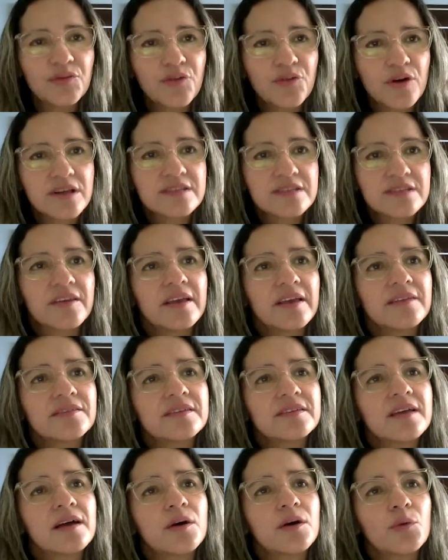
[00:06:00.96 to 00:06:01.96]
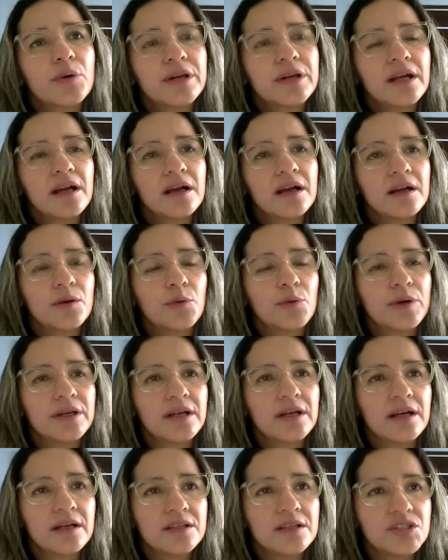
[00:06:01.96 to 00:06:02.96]
the first thing
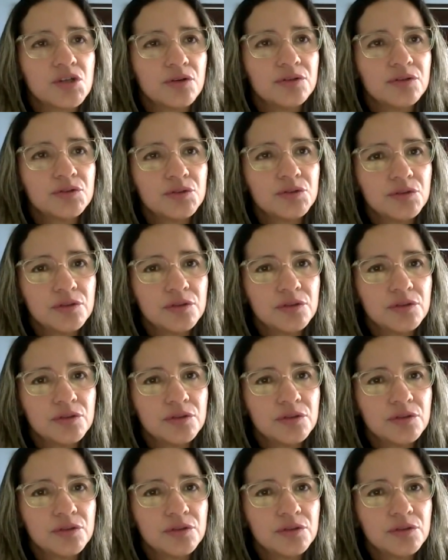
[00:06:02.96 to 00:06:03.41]
when I joined